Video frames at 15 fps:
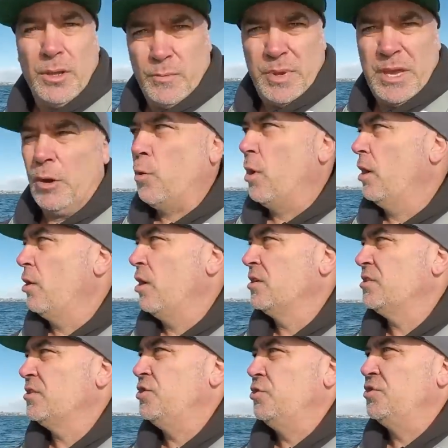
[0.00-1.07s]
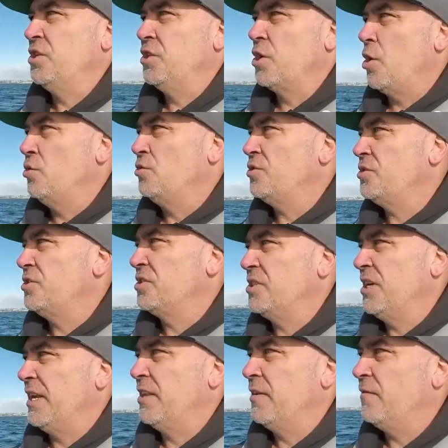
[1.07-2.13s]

Pierre quite likes using those, just letting the